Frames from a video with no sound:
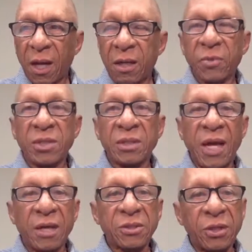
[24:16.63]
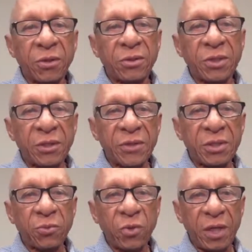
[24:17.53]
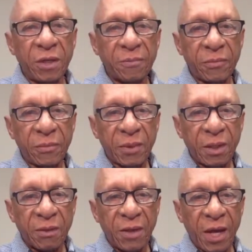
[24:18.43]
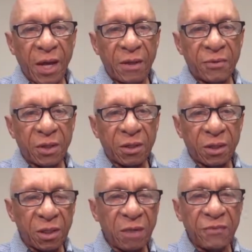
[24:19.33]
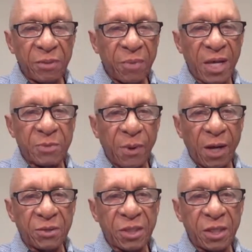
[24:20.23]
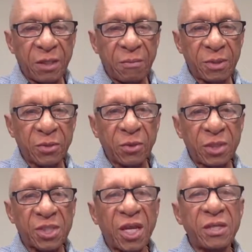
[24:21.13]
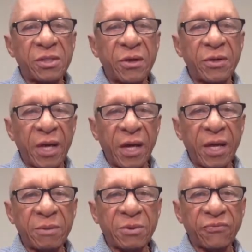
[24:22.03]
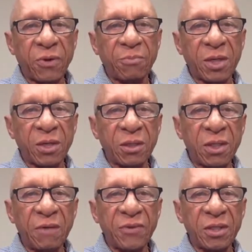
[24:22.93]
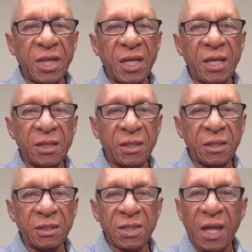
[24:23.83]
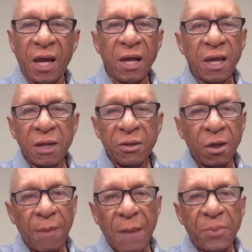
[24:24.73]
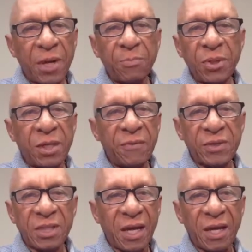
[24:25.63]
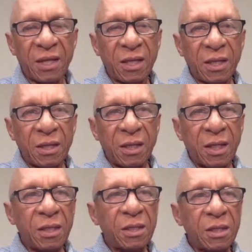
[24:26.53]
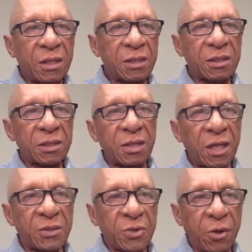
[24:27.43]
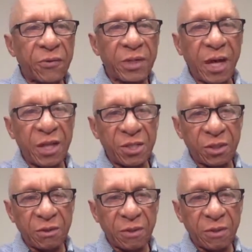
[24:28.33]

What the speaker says: It was announced earlier this week that the Cleveland baseball team is going to change their names from the Cleveland Indians. And my pet peeve is that India is this country over in Asia.